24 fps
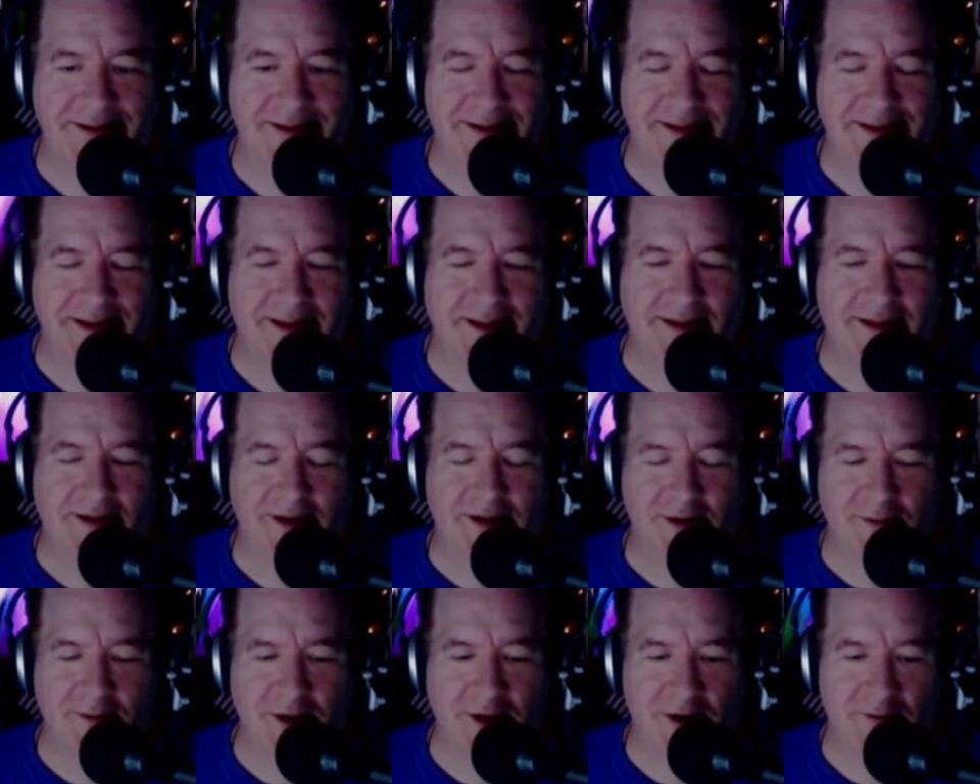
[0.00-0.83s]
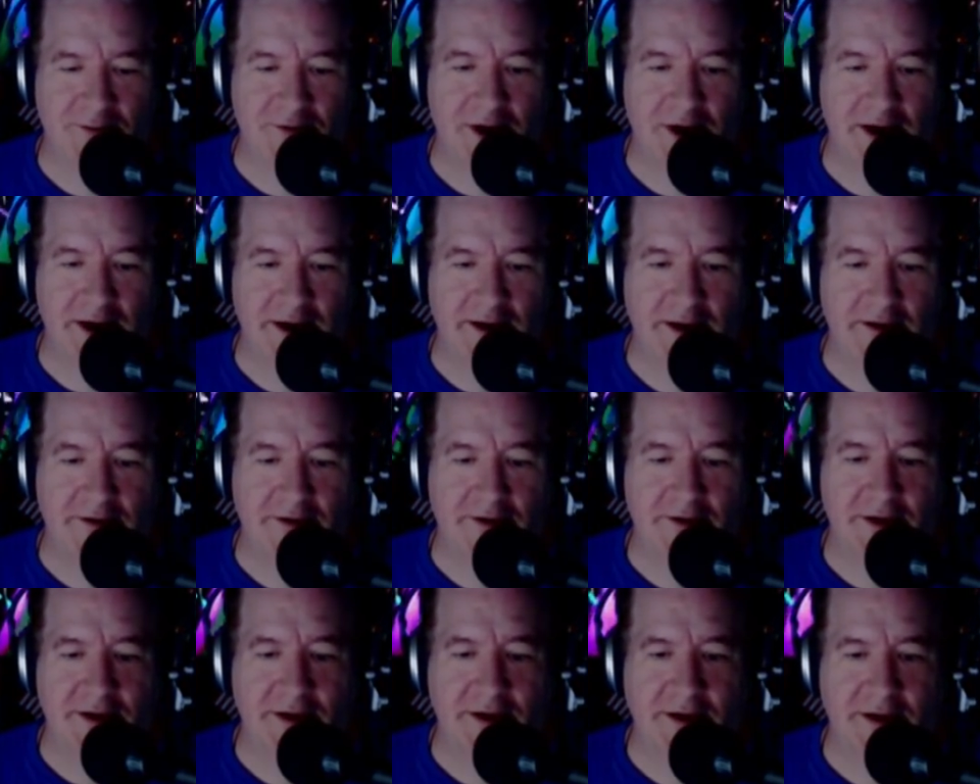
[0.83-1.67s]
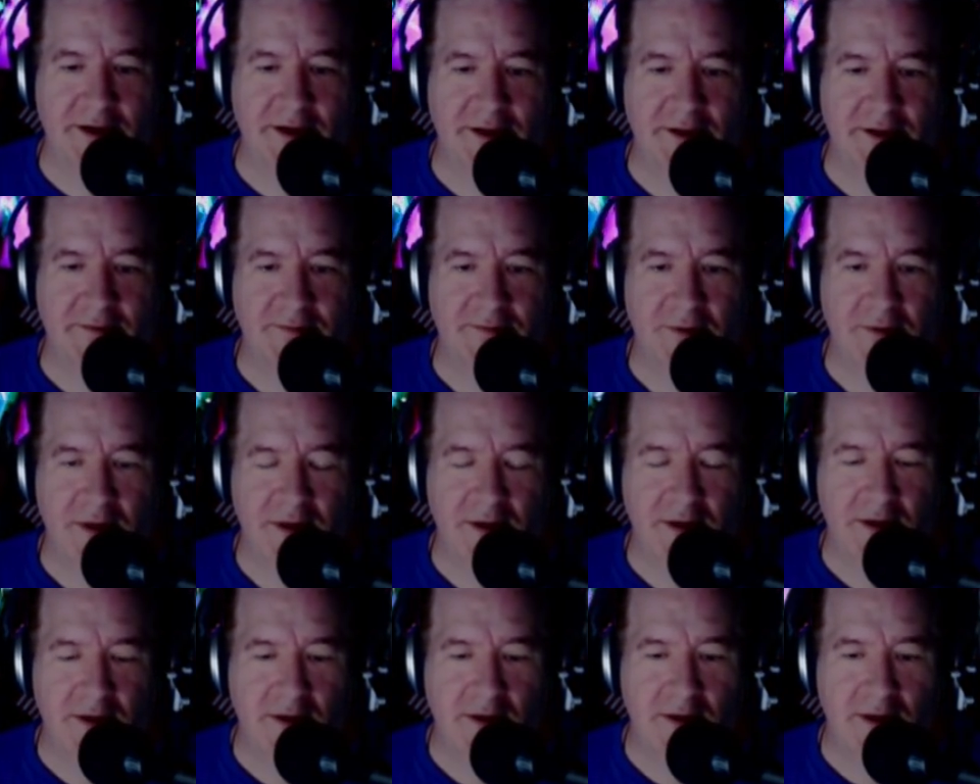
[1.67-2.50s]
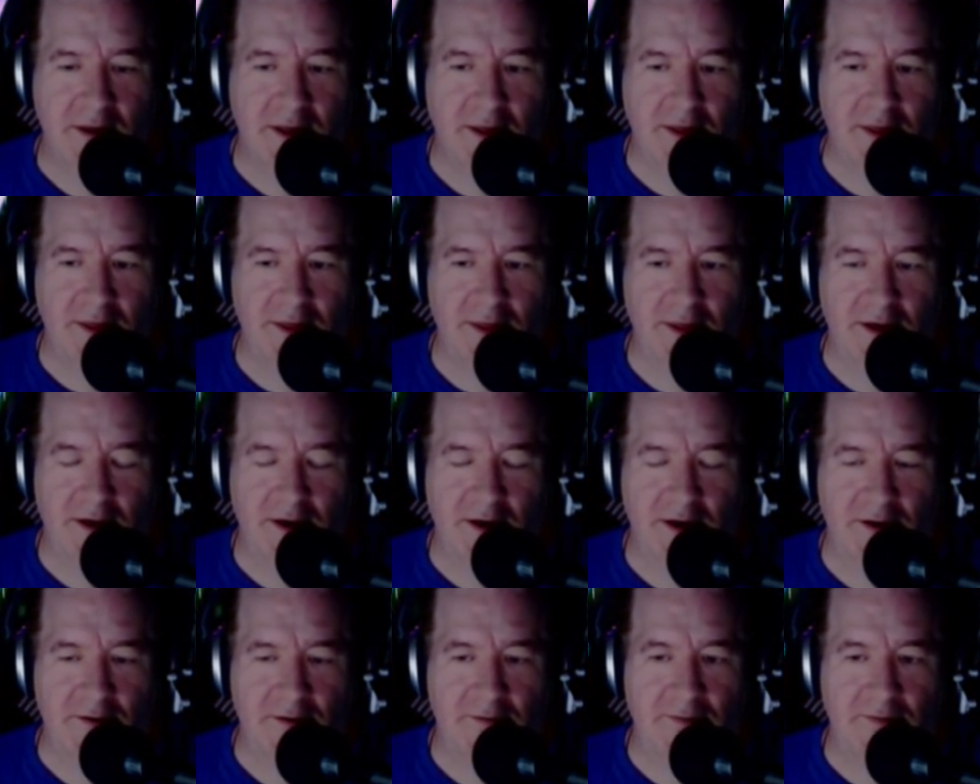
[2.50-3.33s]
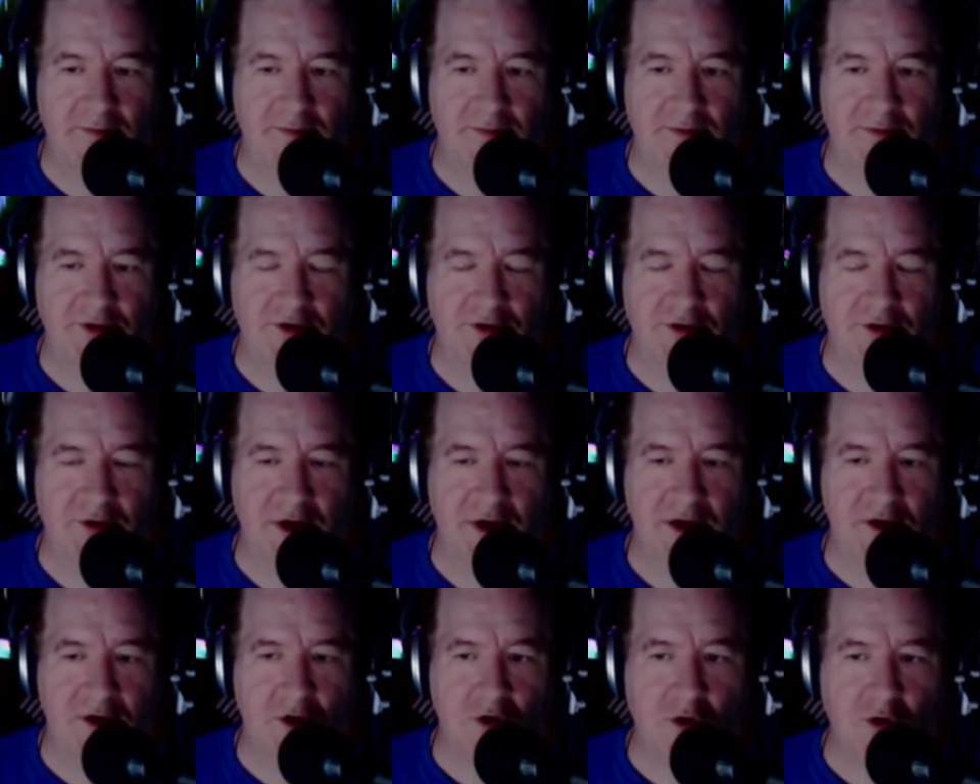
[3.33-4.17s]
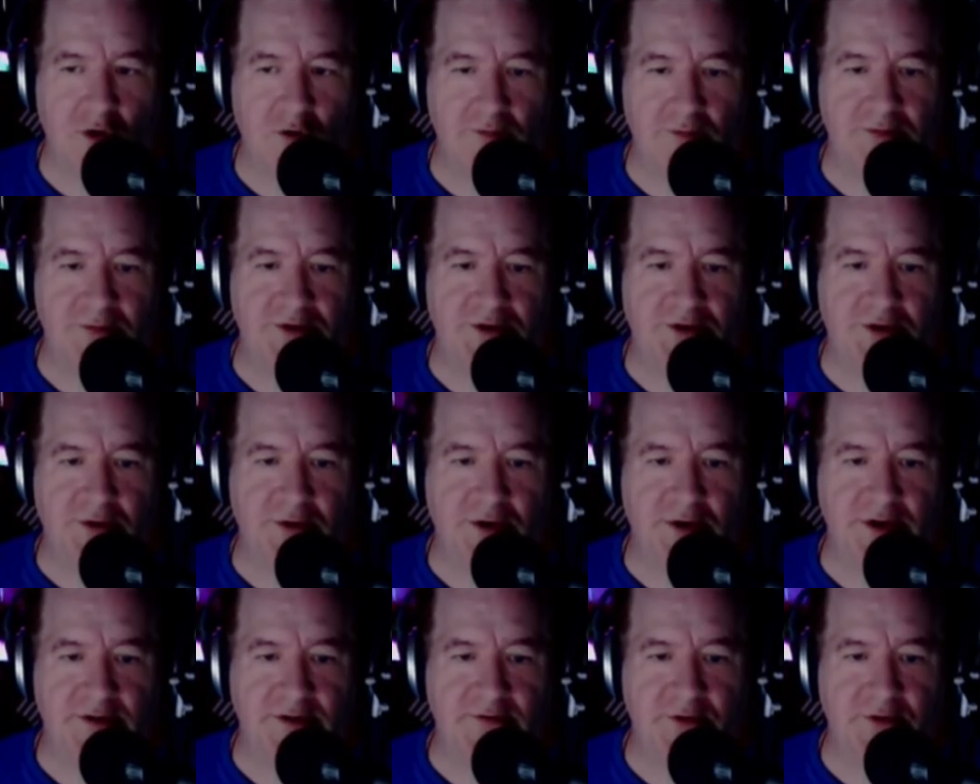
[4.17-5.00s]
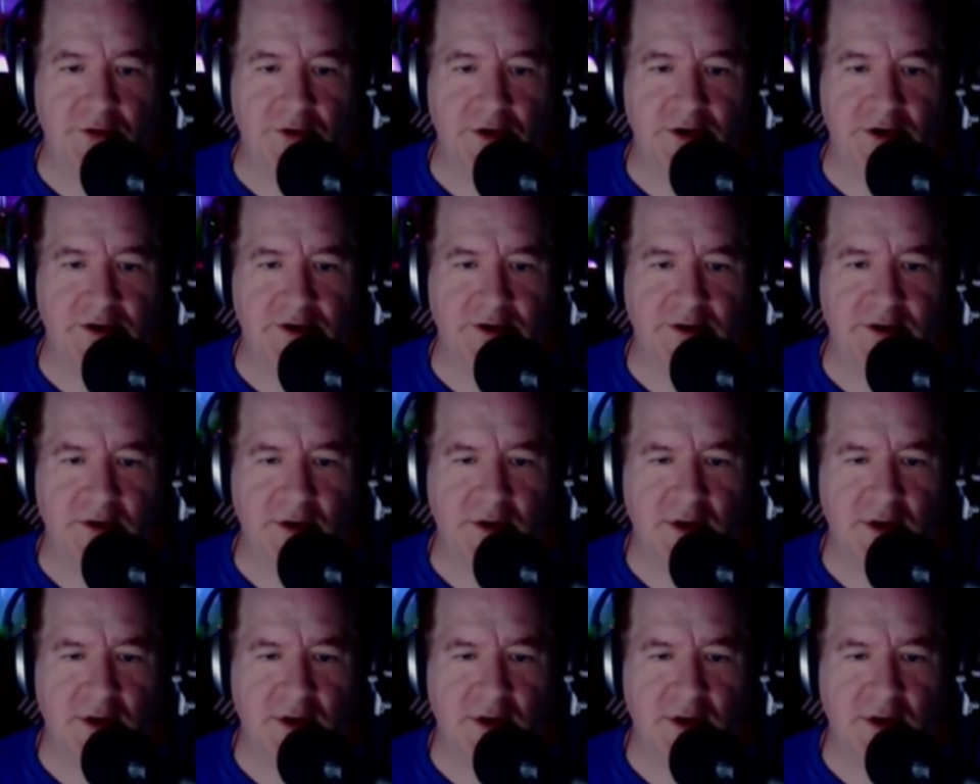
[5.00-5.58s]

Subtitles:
they talk about him writing the Sherlock Holmes stories, of course.